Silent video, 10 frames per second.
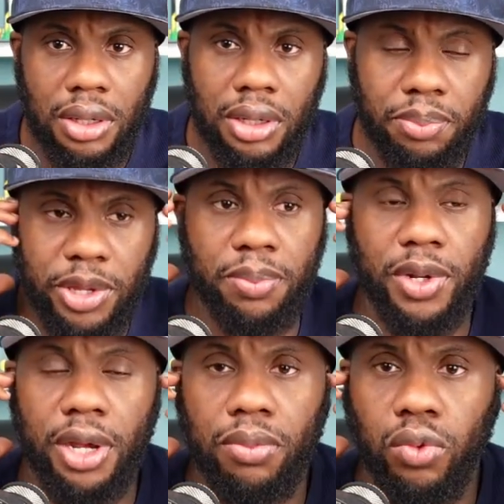the people
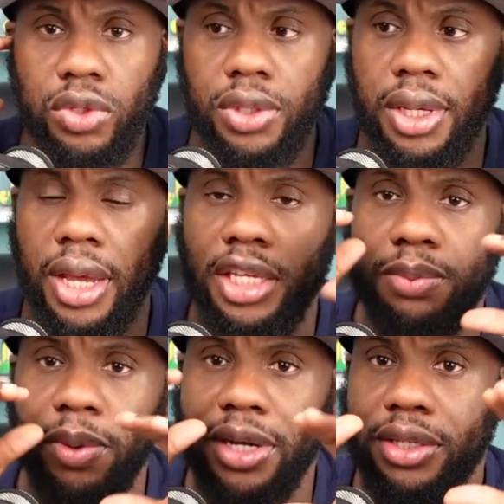them who's
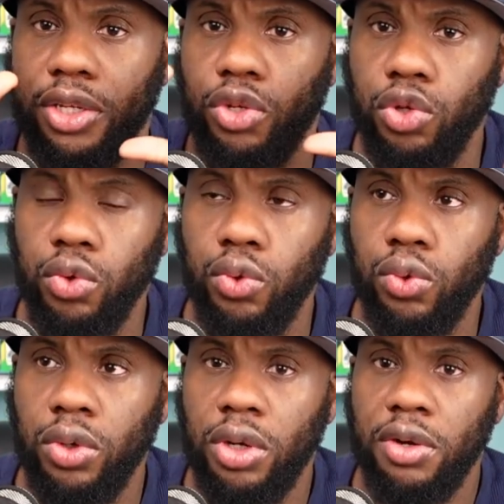expecting
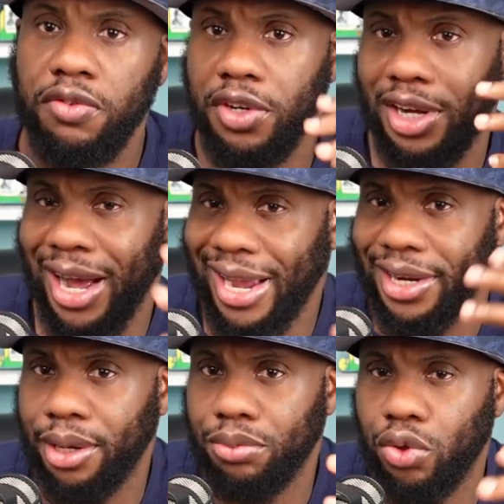you for guide
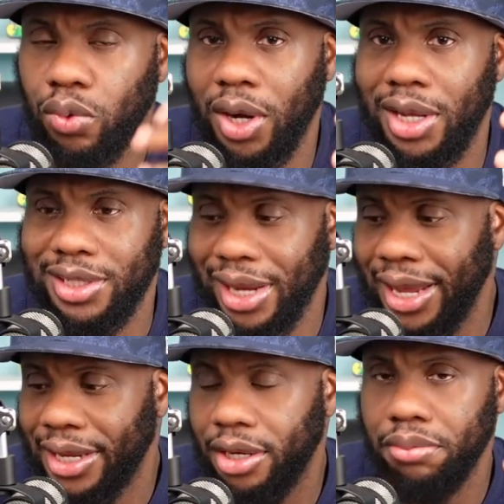them towards
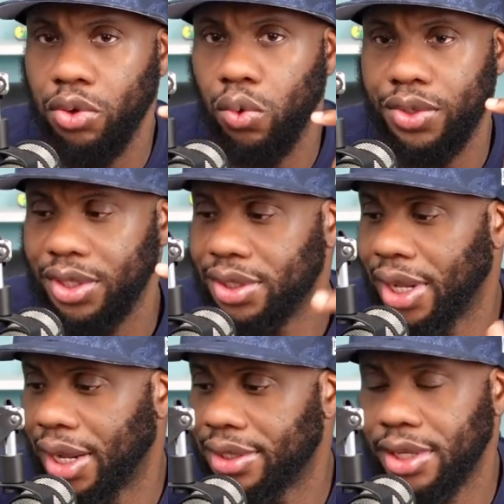liking the music
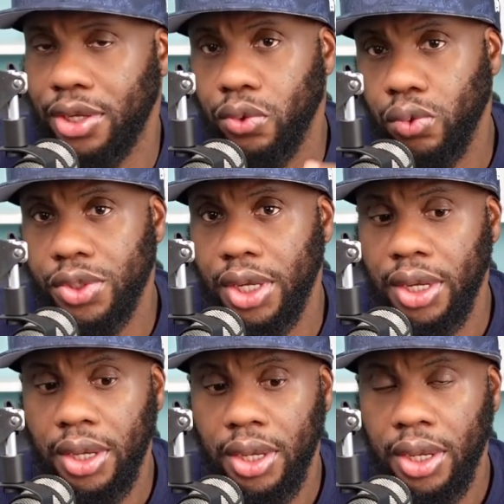start say, you say,
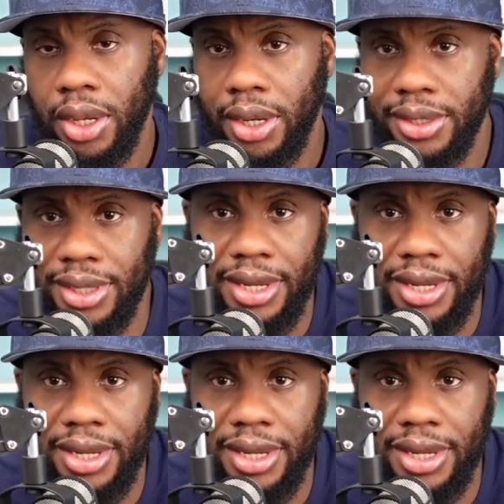it's a